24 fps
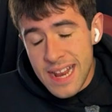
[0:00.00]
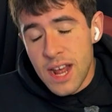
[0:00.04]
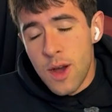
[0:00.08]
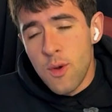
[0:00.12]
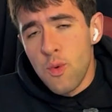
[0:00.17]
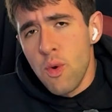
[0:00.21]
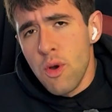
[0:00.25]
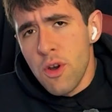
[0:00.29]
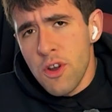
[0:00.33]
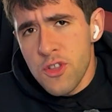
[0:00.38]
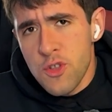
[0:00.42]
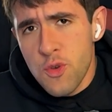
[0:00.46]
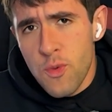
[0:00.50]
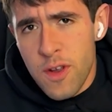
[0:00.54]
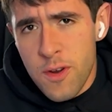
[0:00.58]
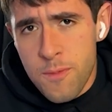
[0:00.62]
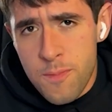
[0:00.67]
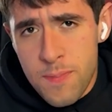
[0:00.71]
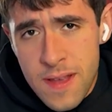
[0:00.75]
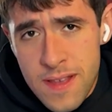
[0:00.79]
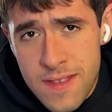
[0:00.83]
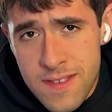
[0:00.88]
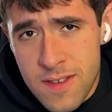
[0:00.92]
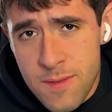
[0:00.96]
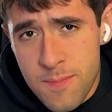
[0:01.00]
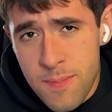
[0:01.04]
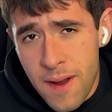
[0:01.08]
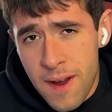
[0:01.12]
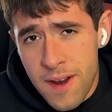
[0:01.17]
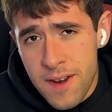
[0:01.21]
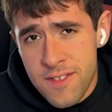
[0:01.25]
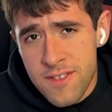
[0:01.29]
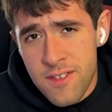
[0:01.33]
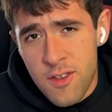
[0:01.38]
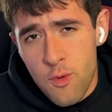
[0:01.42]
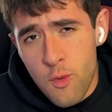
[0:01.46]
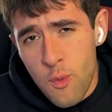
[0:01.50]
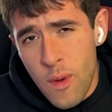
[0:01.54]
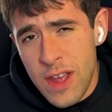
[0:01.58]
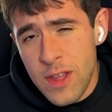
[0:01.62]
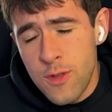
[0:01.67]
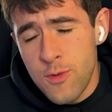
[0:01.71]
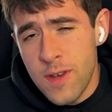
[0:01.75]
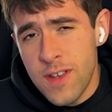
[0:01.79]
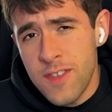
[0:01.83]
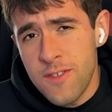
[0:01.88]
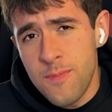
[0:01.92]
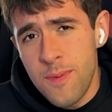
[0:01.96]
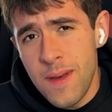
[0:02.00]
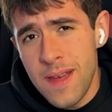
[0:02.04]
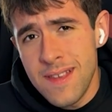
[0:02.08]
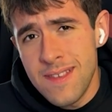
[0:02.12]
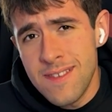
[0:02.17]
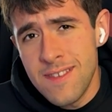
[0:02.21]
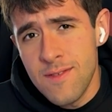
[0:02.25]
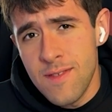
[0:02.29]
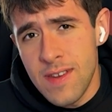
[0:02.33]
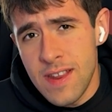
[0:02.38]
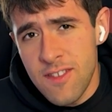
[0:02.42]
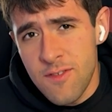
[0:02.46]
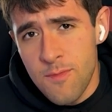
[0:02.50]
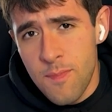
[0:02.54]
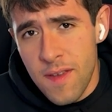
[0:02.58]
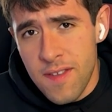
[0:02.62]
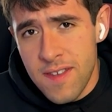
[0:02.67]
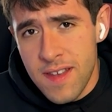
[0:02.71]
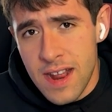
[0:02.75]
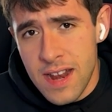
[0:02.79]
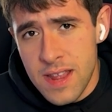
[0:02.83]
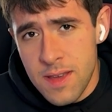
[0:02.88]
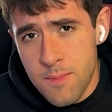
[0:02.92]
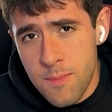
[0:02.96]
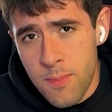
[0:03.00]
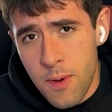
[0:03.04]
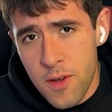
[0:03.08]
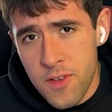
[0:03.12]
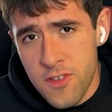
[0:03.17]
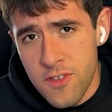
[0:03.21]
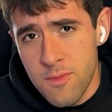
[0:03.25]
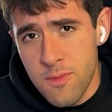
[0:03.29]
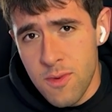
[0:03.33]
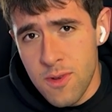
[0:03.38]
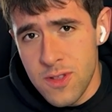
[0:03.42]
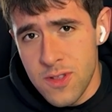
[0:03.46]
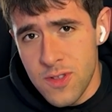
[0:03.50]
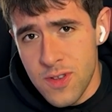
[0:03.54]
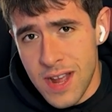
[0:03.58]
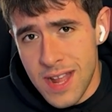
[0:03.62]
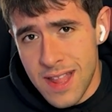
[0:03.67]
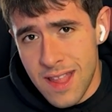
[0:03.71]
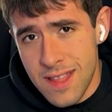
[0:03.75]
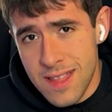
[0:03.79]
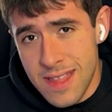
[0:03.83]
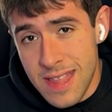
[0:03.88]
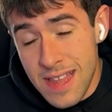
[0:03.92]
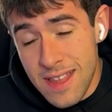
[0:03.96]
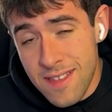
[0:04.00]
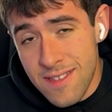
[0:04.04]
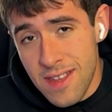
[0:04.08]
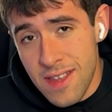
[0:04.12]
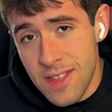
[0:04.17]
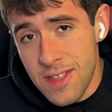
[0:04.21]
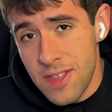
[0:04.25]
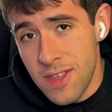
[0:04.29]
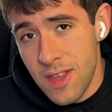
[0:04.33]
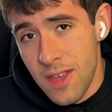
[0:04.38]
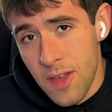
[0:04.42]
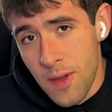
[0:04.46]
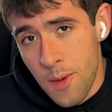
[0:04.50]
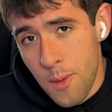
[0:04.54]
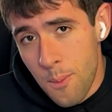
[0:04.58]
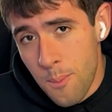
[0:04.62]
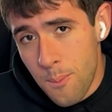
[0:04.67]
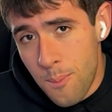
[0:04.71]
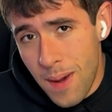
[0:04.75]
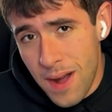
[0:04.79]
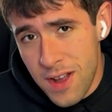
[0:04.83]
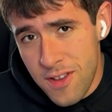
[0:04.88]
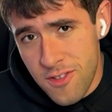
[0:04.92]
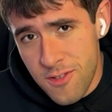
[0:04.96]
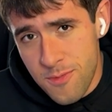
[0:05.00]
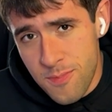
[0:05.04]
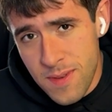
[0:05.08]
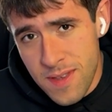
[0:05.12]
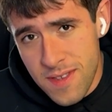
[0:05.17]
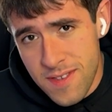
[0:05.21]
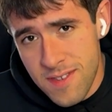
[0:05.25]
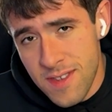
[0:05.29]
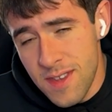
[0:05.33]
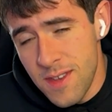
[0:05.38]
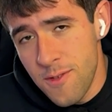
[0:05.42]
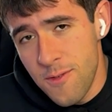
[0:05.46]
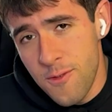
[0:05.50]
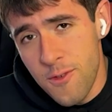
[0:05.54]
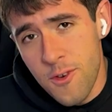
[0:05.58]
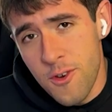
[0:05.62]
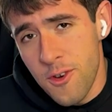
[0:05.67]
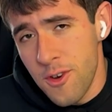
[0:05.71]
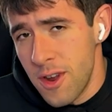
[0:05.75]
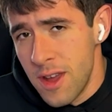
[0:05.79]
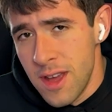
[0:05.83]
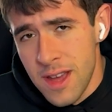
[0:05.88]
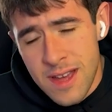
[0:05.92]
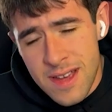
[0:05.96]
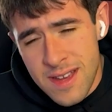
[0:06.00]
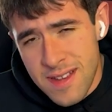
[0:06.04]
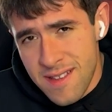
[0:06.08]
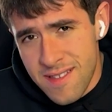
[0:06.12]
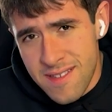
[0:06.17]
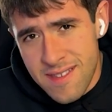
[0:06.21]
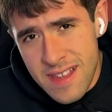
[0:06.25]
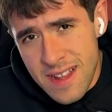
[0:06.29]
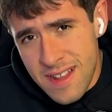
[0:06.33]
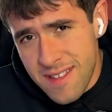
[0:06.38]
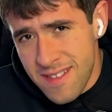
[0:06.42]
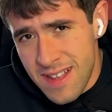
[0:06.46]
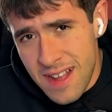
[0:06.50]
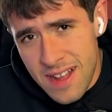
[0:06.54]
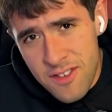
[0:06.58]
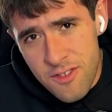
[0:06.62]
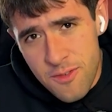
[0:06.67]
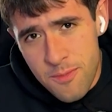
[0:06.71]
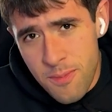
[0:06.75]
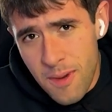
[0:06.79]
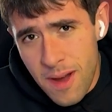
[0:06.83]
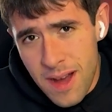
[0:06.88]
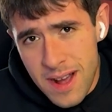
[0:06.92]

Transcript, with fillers: In a world where P C parts are way too expensive and it's basically impossible to get a decent budget P C for six hundred